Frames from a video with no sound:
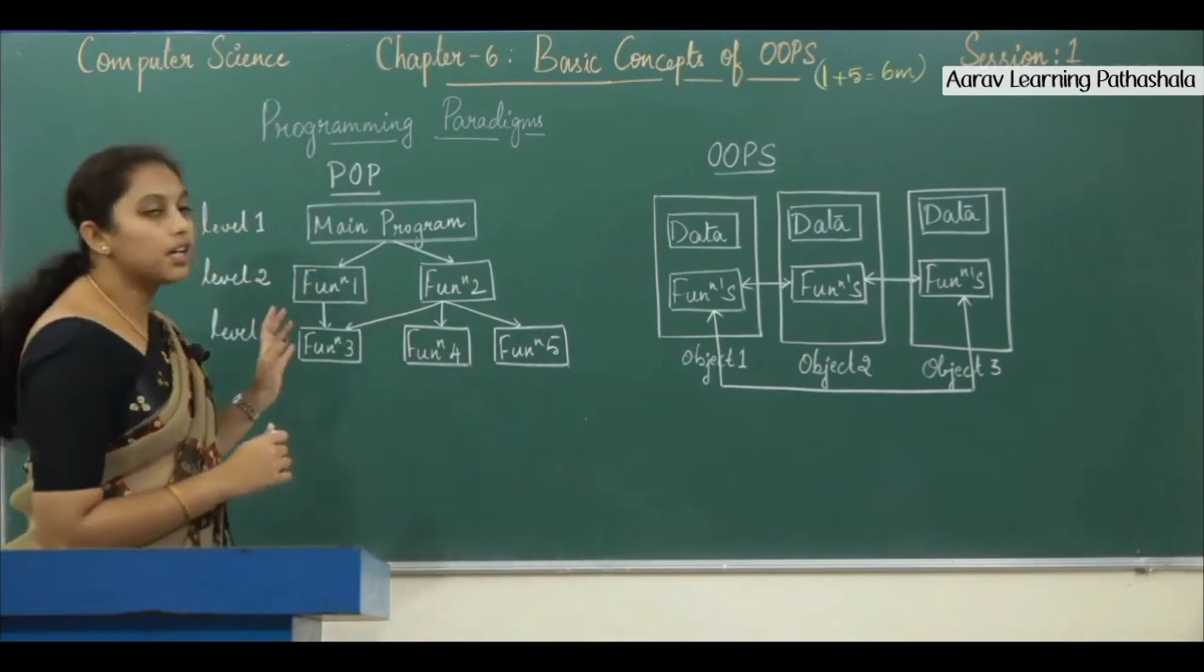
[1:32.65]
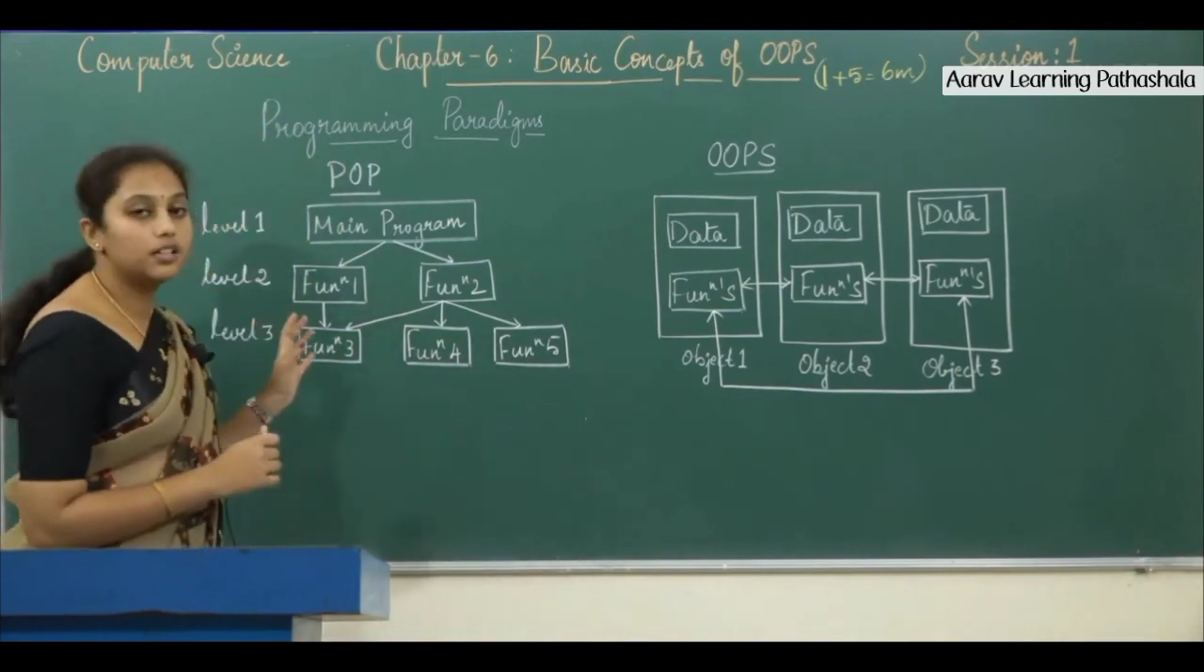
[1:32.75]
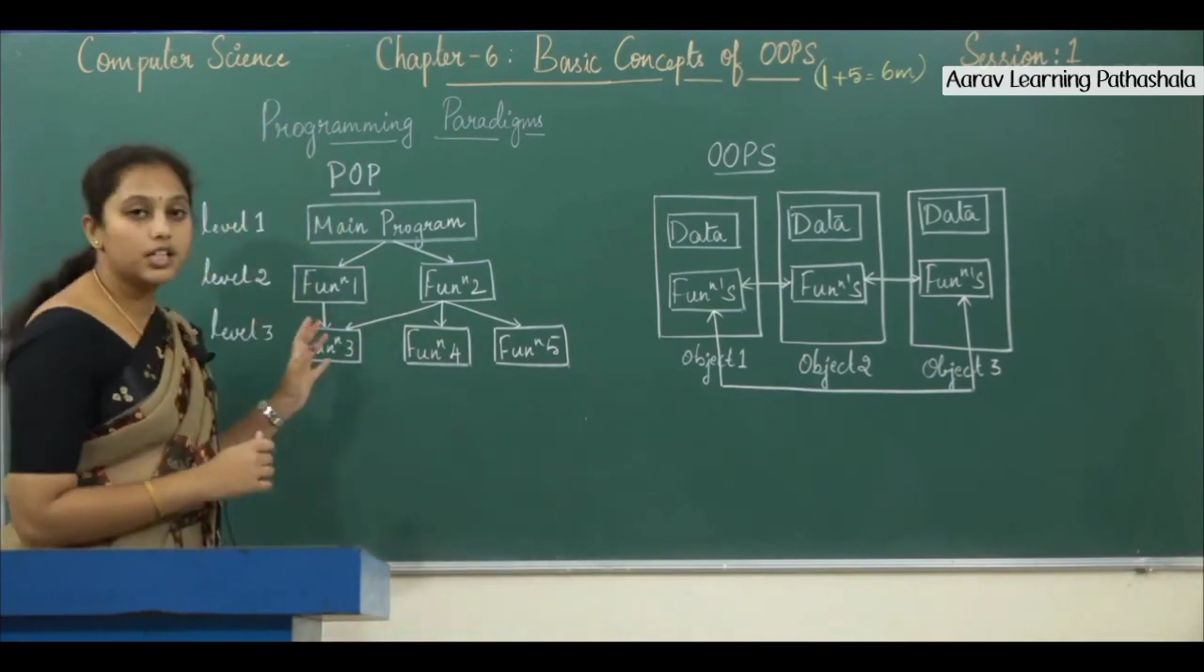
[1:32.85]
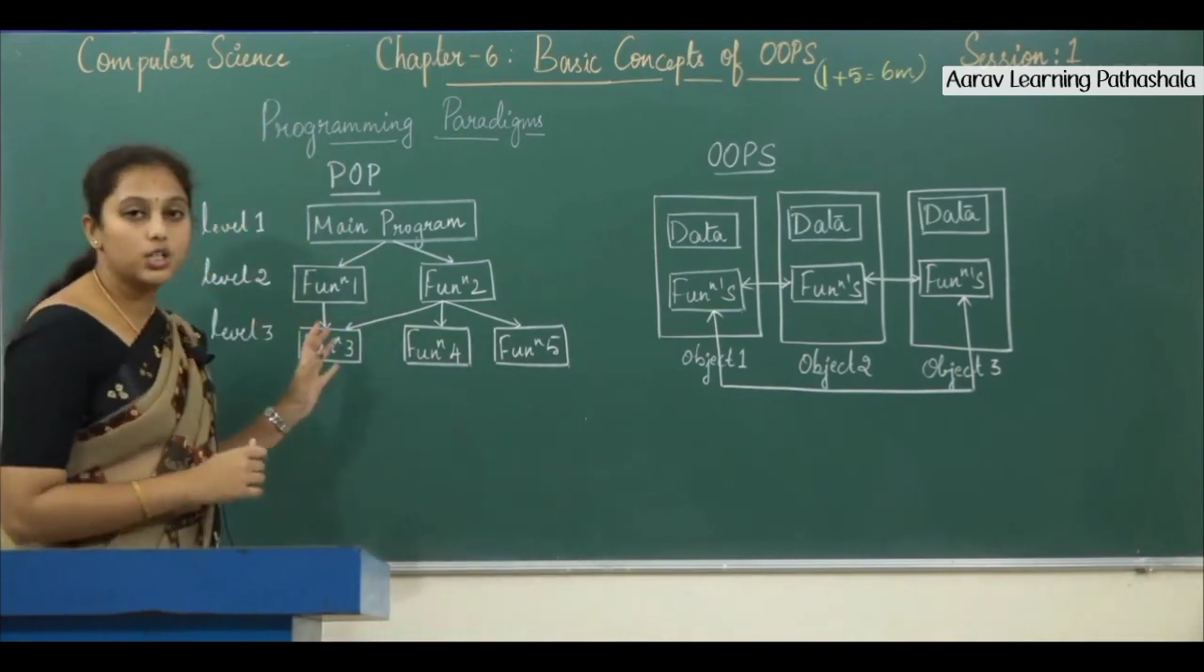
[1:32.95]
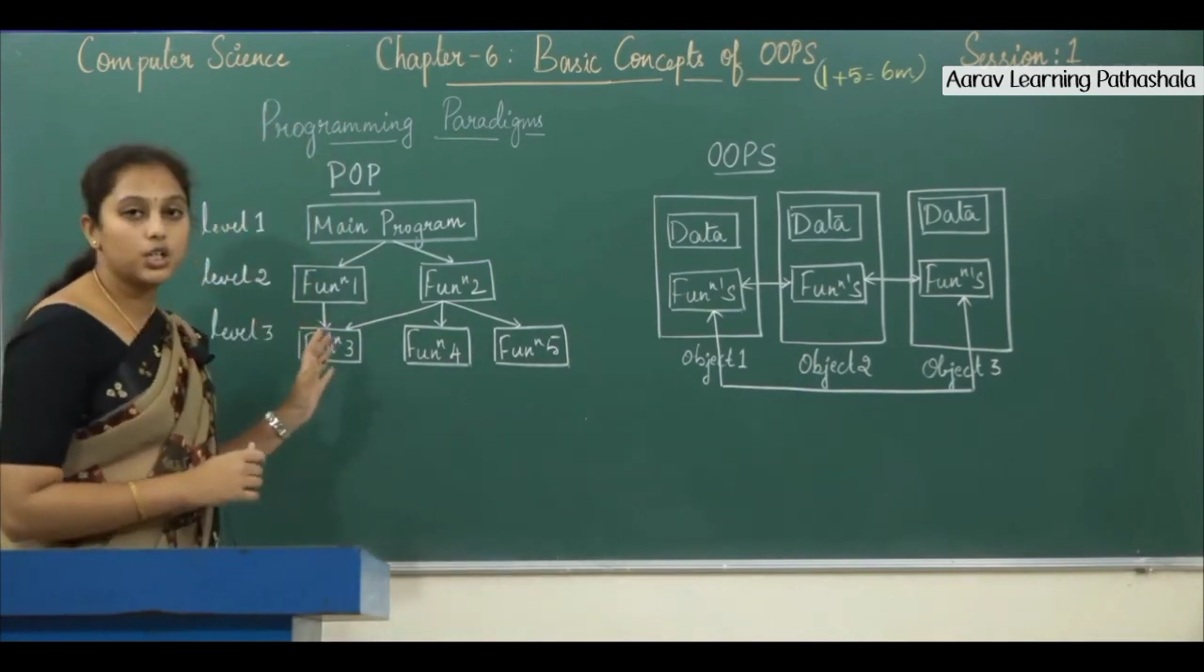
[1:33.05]

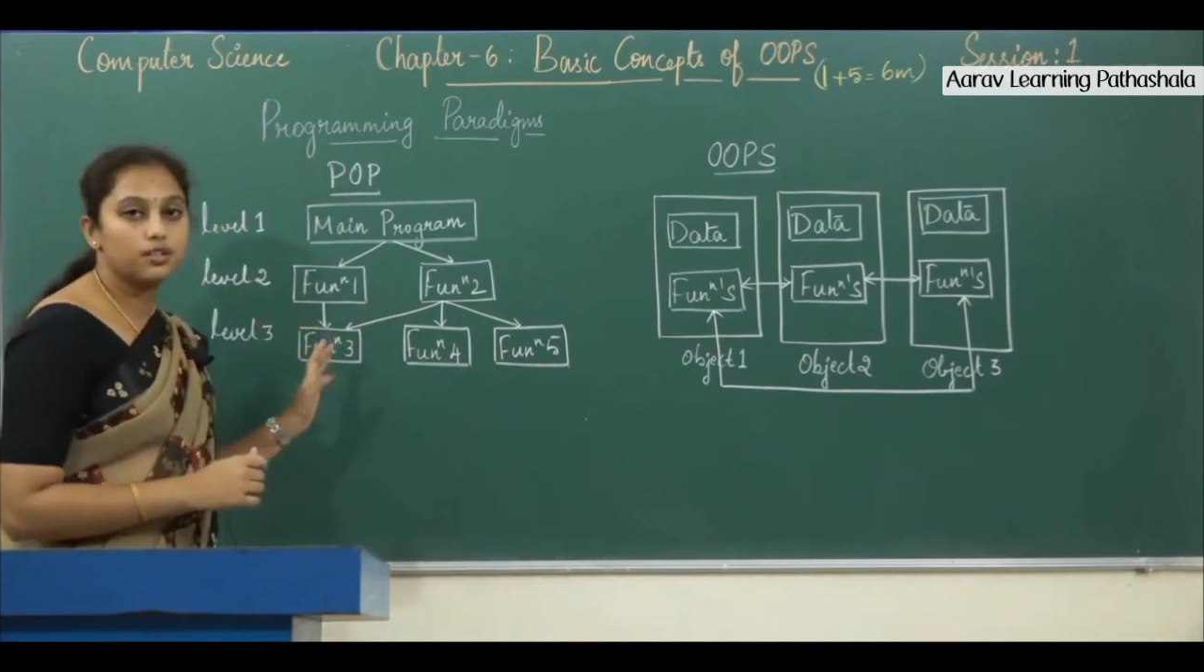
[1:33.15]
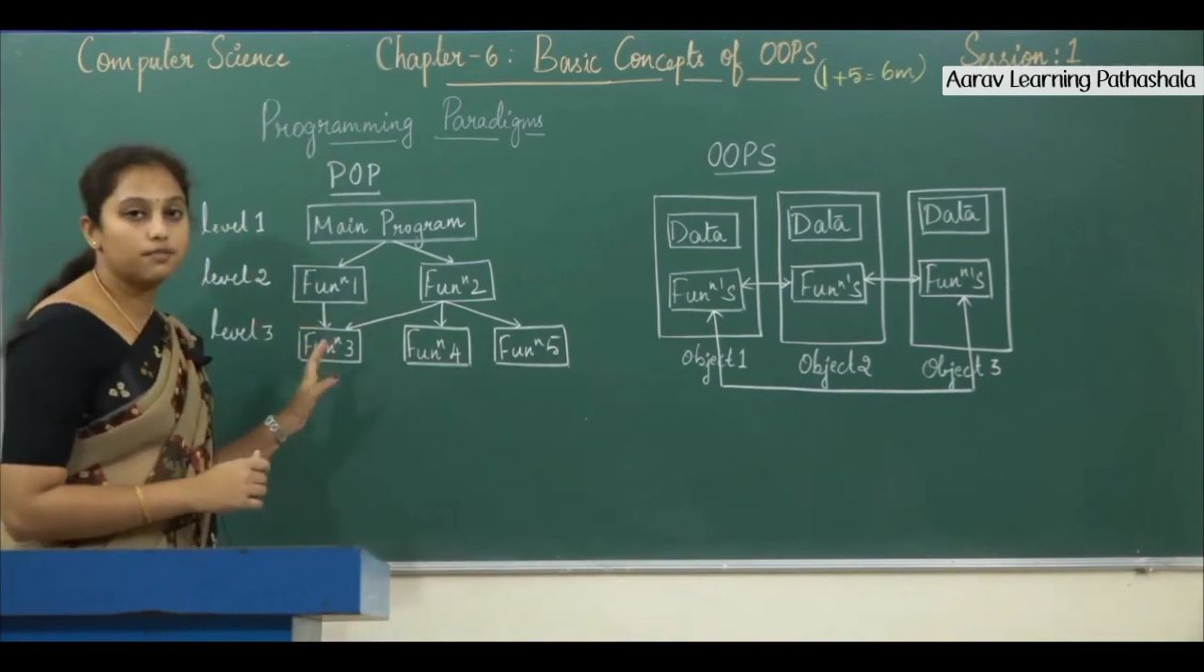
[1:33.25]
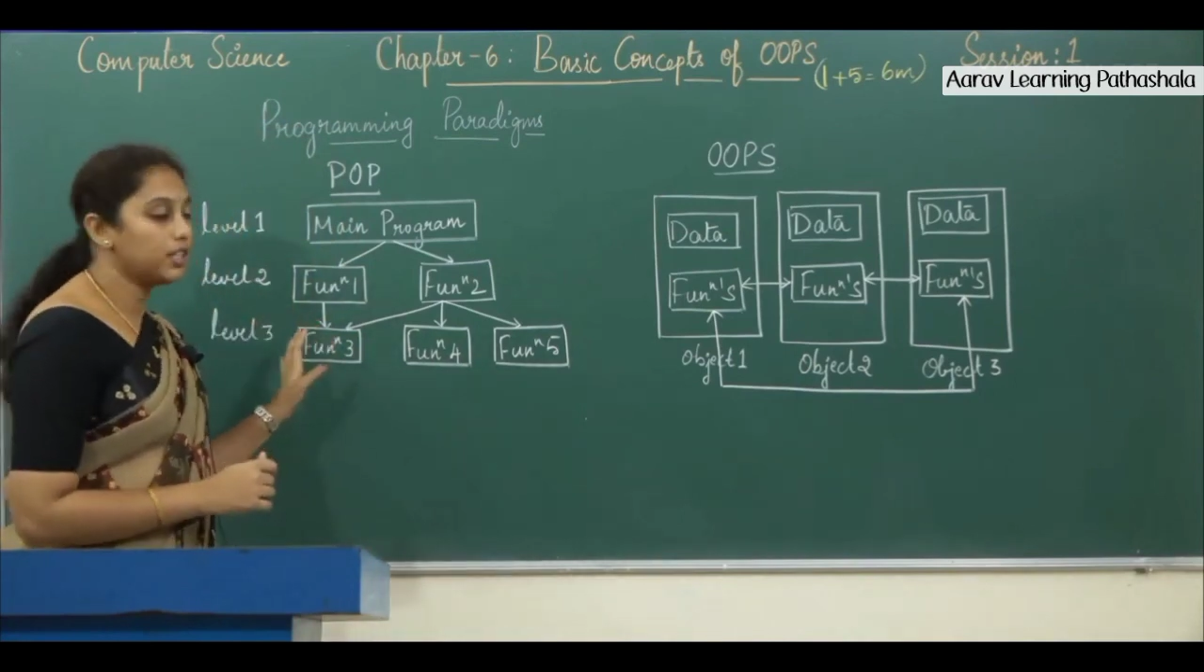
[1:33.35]
are written